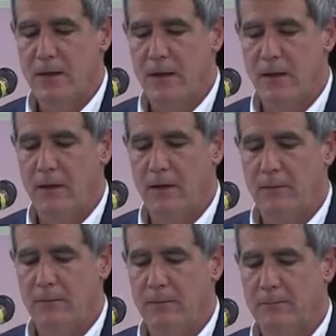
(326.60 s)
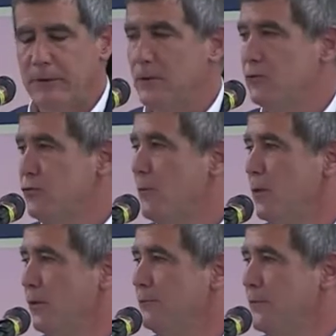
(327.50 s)
Uh, but there was
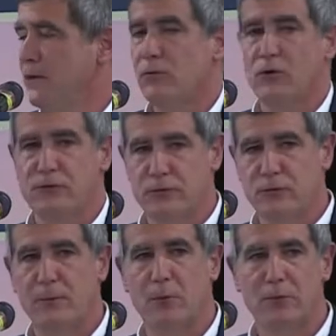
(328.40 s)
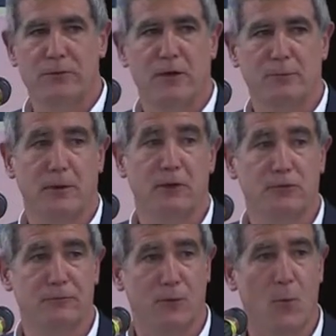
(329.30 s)
trouble, and of course, the trouble was the
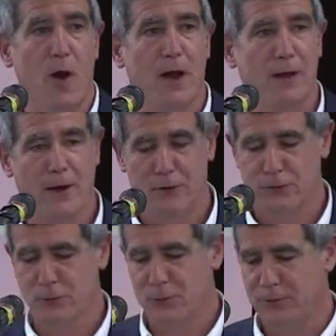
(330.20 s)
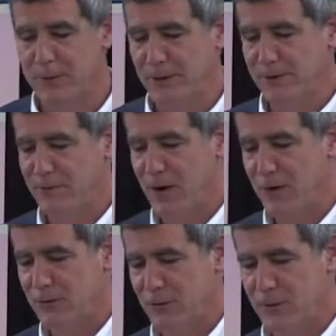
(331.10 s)
explanation for why our two Dominican
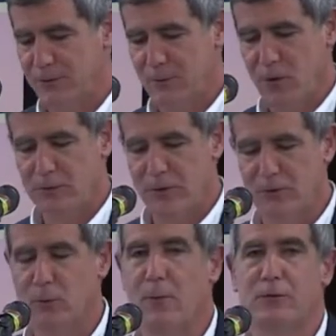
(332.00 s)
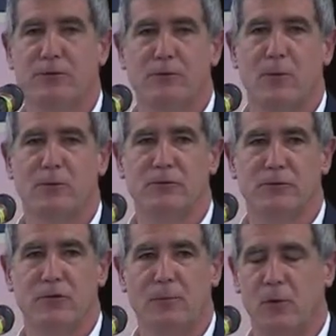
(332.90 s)
friars were on the road there. So, what was the, what was the
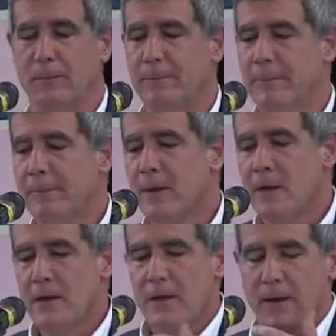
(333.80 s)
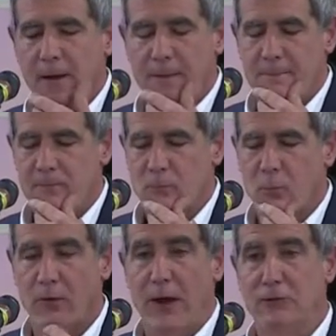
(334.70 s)
trouble? Um,
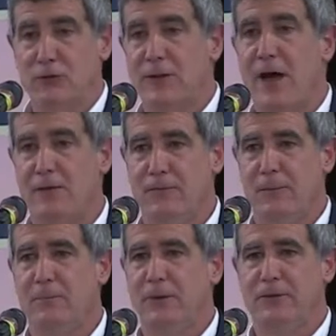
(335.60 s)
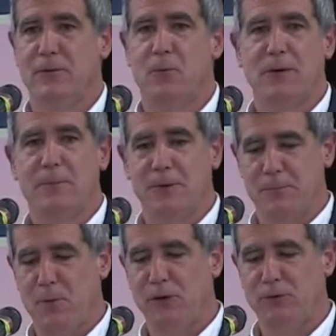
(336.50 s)
well, there are actually a lot of them, but the one I'm going to
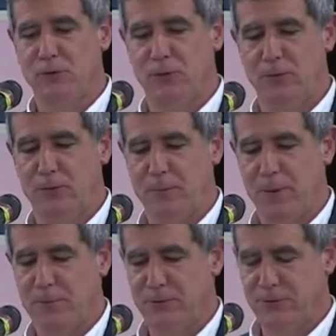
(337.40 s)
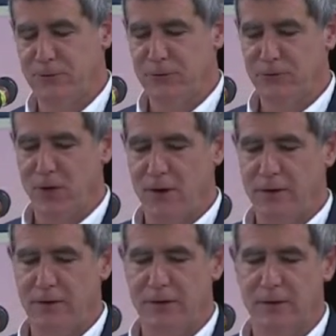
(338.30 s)
point to for the purposes of this
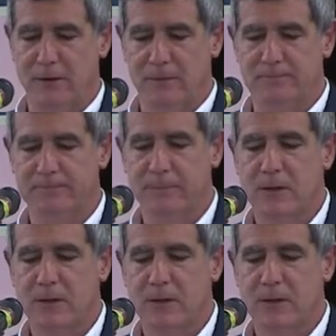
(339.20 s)
talk um,